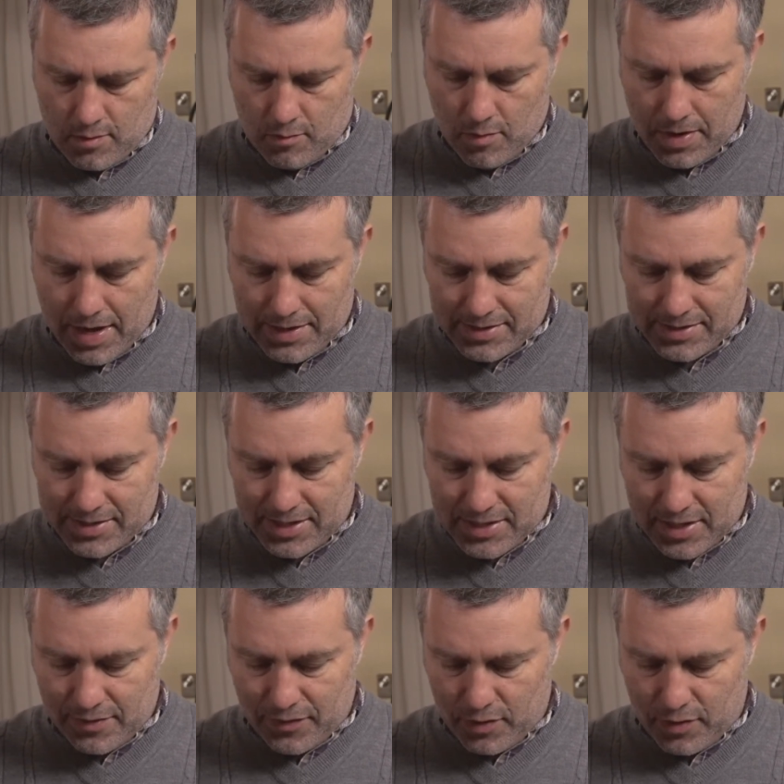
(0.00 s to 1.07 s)
Well, we got 6
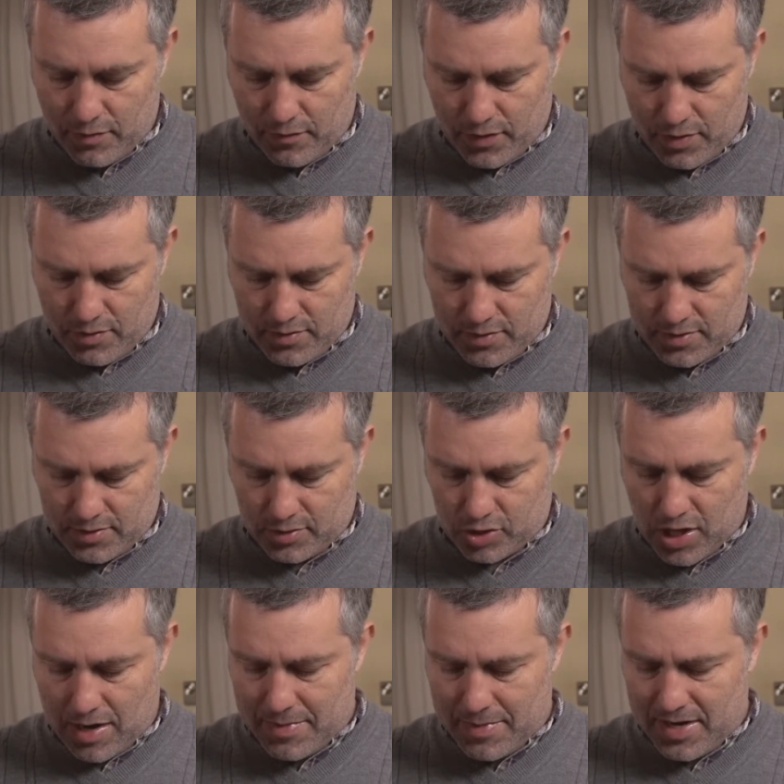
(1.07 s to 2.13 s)
configure views.
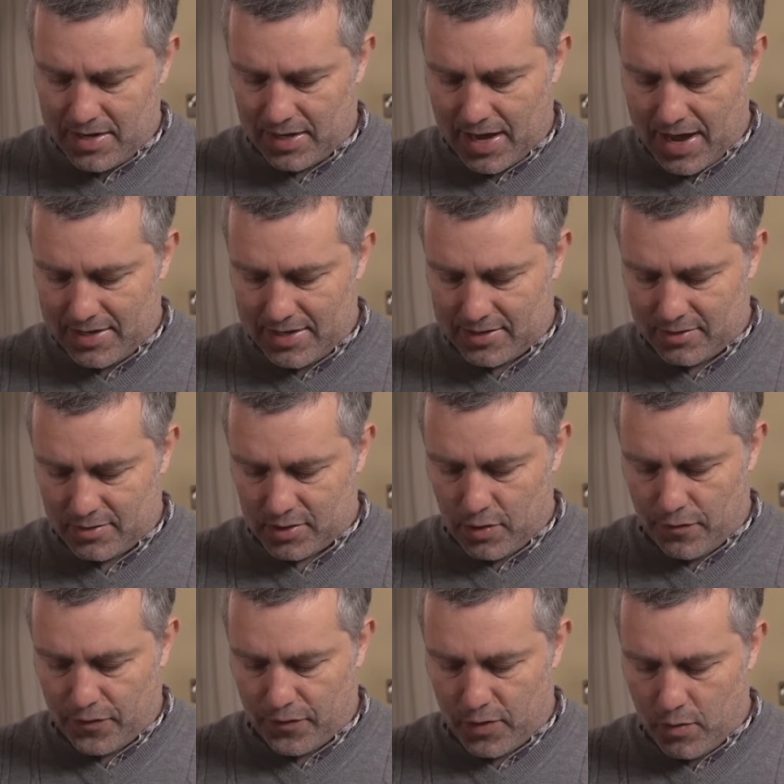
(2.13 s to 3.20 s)
Chime in, guys. There's
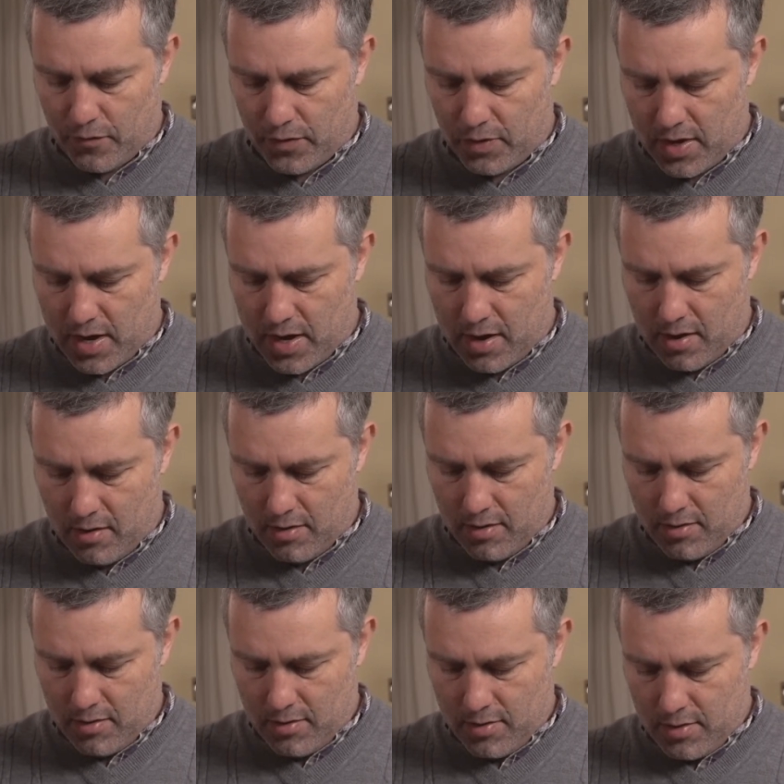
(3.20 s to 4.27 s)
so few of you there.
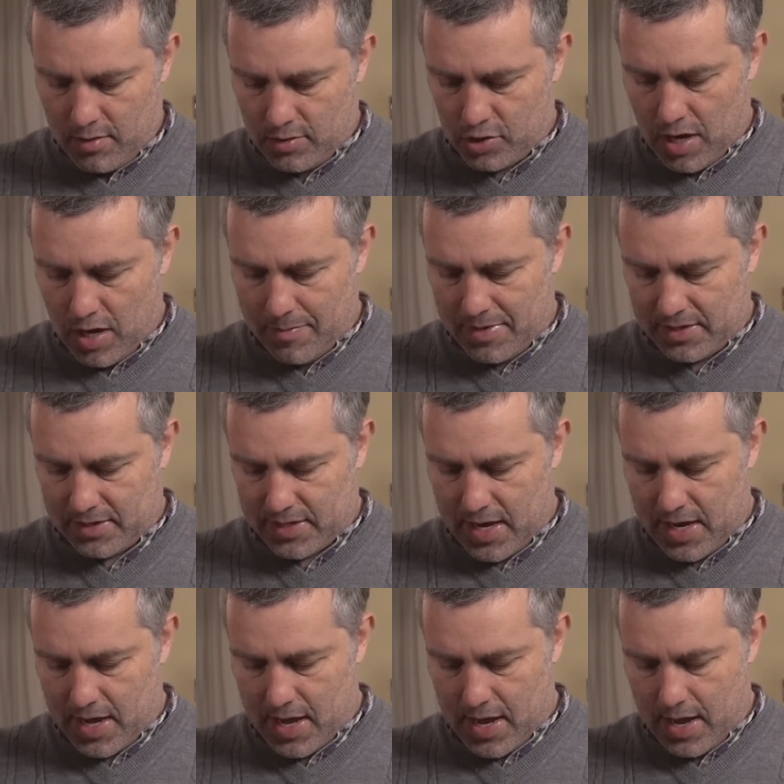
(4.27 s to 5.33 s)
Chime in and
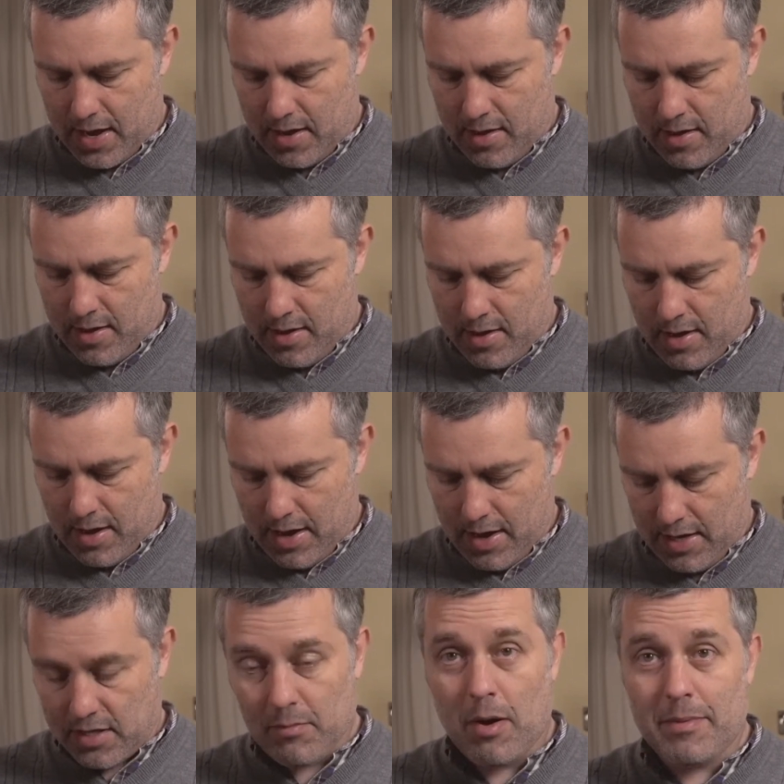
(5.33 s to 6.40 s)
say hi.
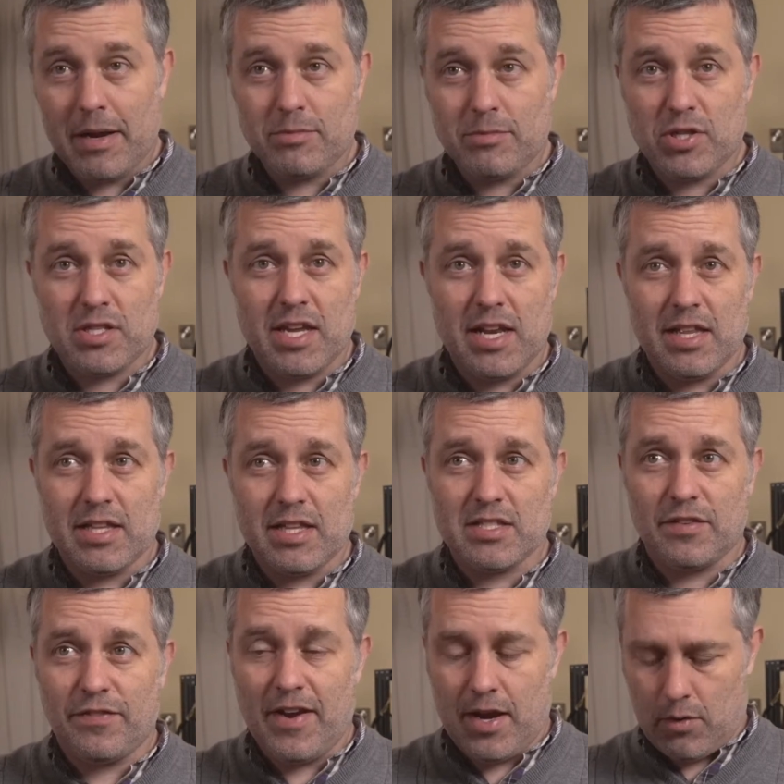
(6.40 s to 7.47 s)
At the moment, I'm just getting
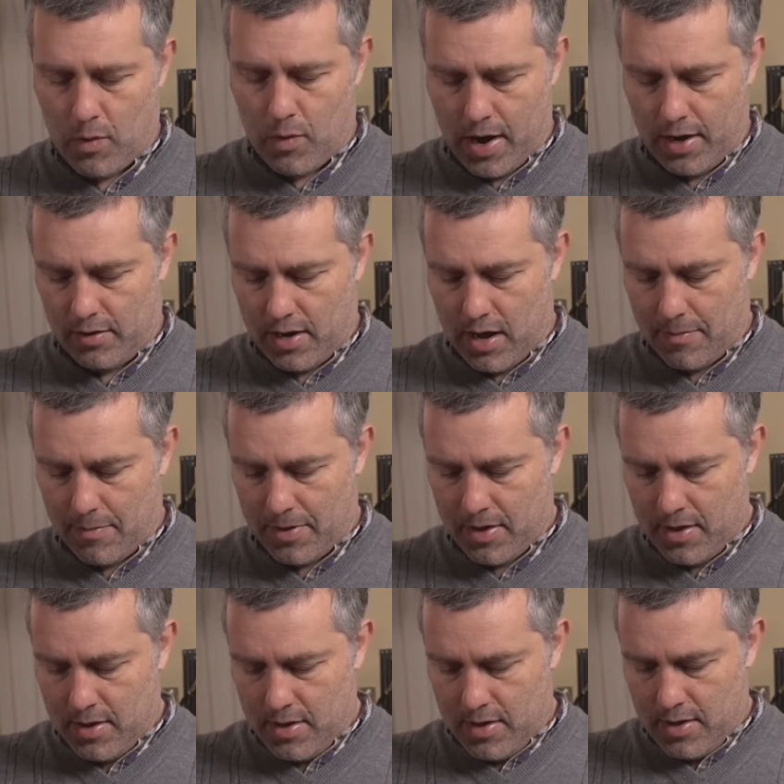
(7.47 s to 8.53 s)
this fan wired up.
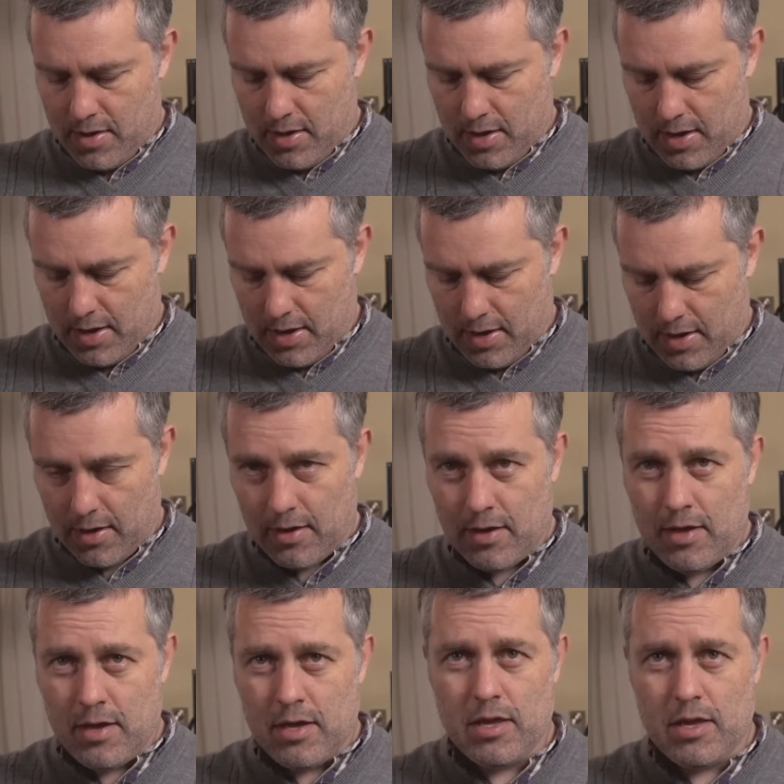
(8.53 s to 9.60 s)

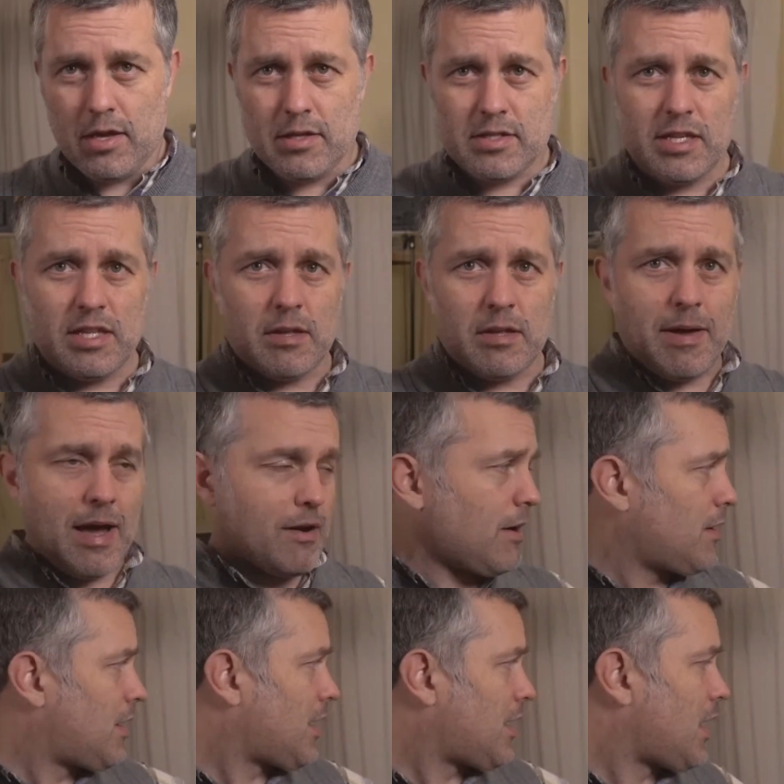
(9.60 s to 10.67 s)
You can see in the
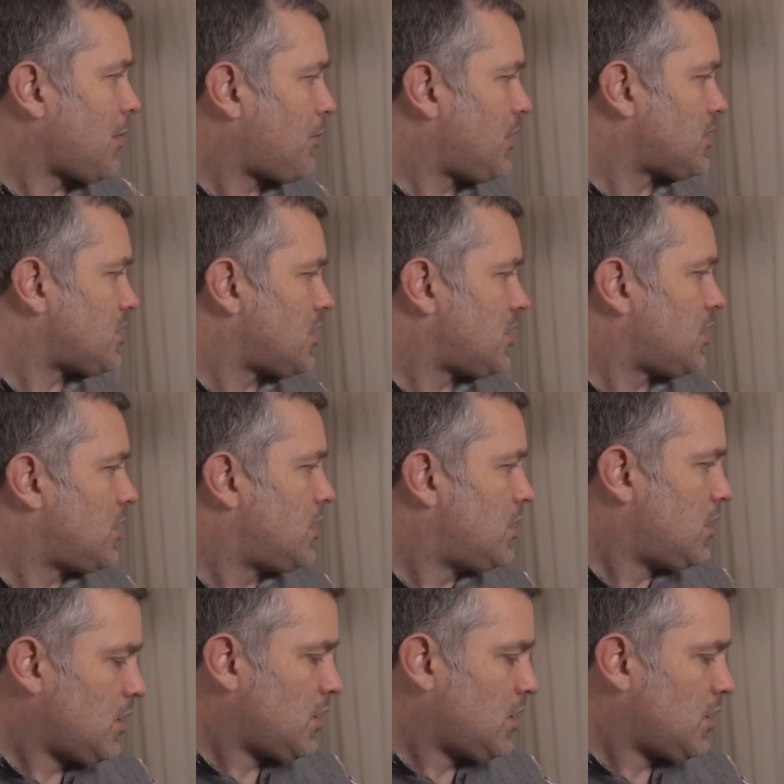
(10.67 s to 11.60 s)
background, I got a printer.